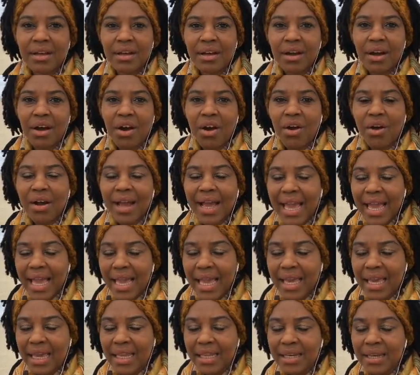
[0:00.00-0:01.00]
or
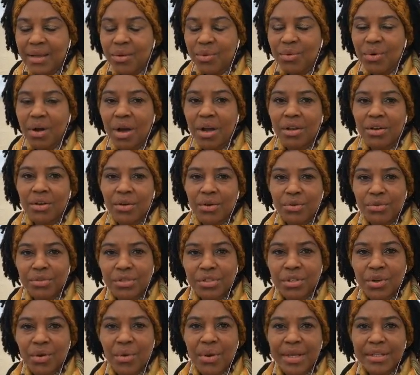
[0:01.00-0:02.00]
anyone
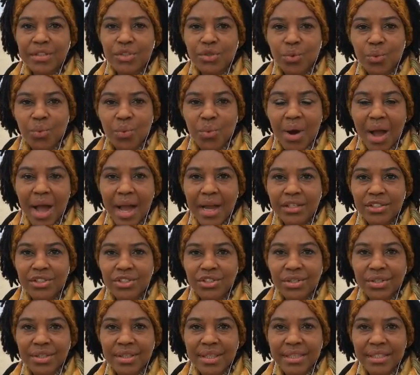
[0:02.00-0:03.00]
who's going to watch
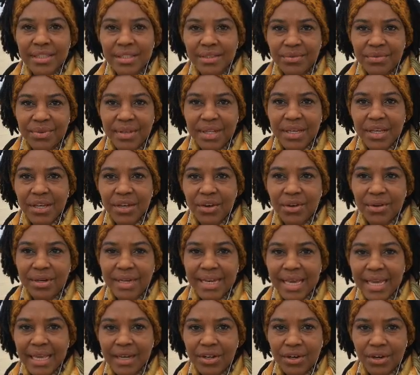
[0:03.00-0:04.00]
this video
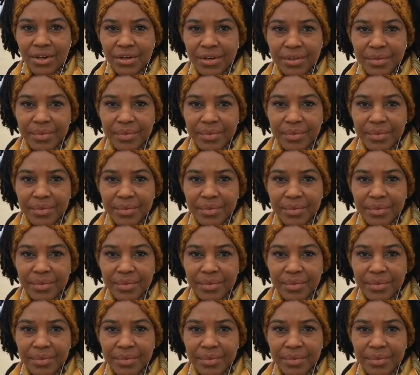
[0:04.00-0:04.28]
later.